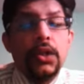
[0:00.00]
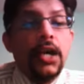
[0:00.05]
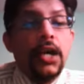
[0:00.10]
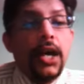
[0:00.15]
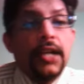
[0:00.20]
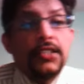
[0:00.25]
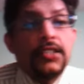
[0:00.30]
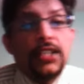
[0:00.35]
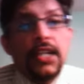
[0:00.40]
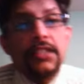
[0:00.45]

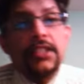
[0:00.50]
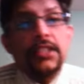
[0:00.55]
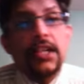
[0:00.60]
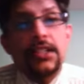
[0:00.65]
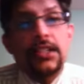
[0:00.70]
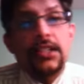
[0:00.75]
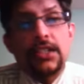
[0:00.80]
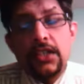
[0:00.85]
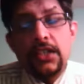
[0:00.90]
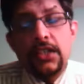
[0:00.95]
I said
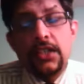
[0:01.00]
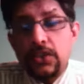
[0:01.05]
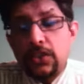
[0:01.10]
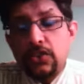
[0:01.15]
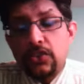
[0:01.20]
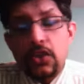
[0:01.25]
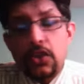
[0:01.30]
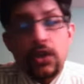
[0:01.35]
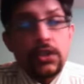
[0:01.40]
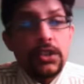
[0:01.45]
that the
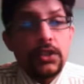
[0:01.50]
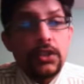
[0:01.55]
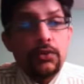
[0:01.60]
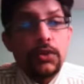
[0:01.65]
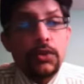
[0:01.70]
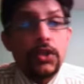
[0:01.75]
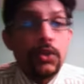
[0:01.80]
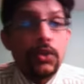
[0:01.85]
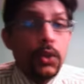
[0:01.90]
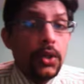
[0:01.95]
Scotland
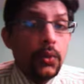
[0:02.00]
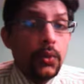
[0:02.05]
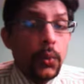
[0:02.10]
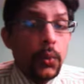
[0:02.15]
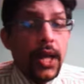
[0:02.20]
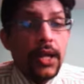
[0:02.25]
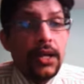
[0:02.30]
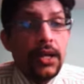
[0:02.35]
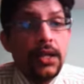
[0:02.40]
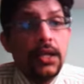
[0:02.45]
were doing
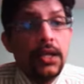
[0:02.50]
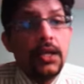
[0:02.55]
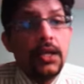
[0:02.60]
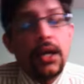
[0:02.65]
well